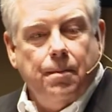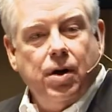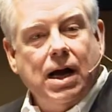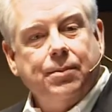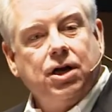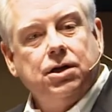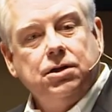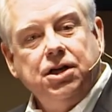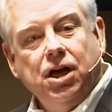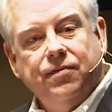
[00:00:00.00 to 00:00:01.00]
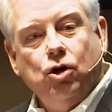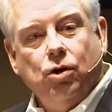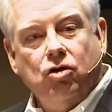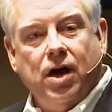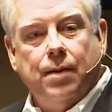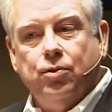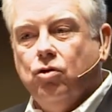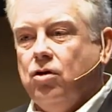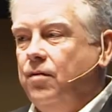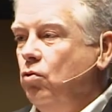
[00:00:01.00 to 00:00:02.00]
But I'm going to give you
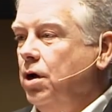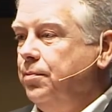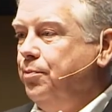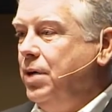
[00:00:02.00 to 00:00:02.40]
examples of what